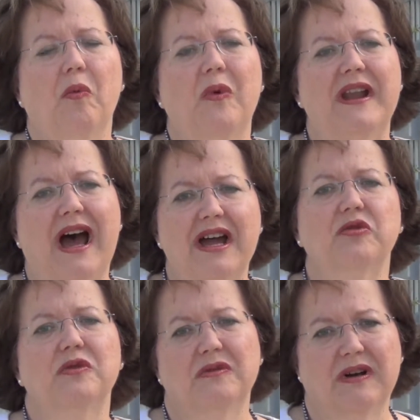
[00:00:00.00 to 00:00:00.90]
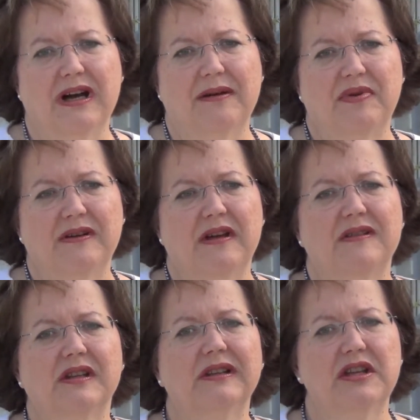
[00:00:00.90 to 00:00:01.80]
When I grew up,
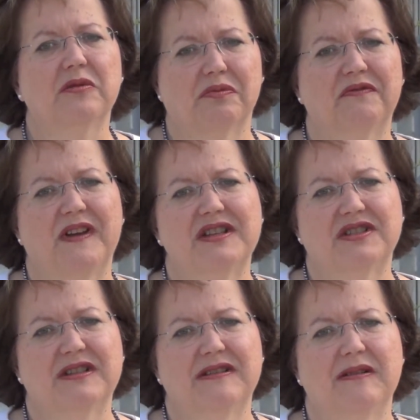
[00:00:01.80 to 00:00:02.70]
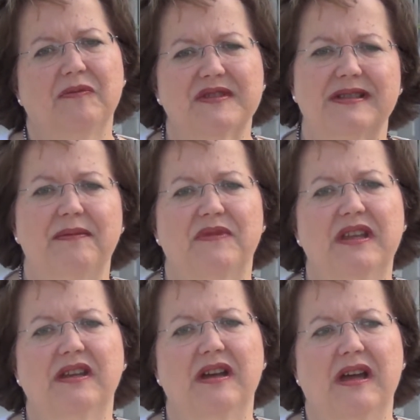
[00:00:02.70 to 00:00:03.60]
the legal profession was
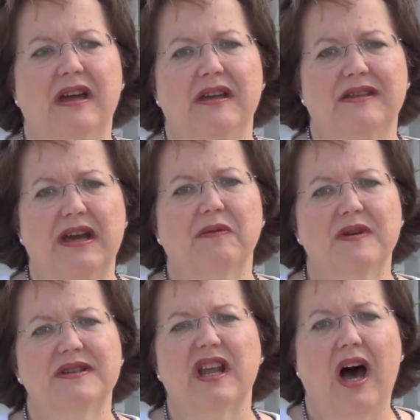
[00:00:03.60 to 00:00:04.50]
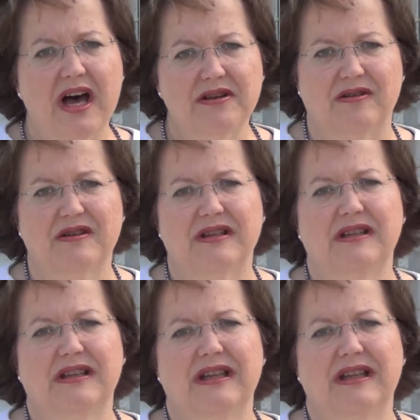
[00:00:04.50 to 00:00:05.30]
something that was honored,